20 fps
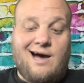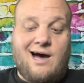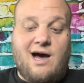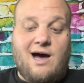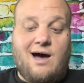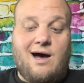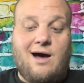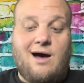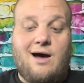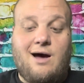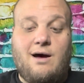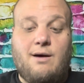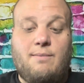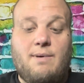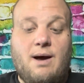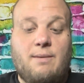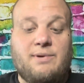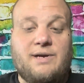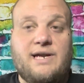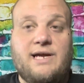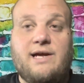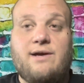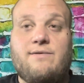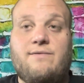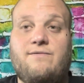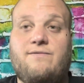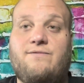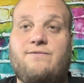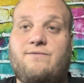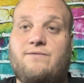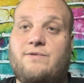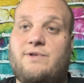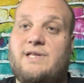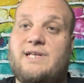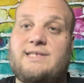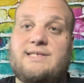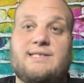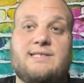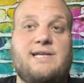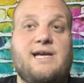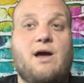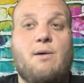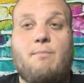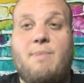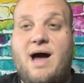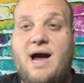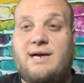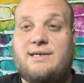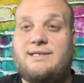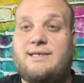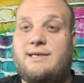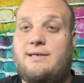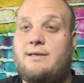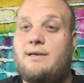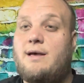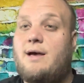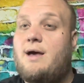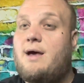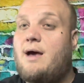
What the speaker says: I'm going to this is the unboxing.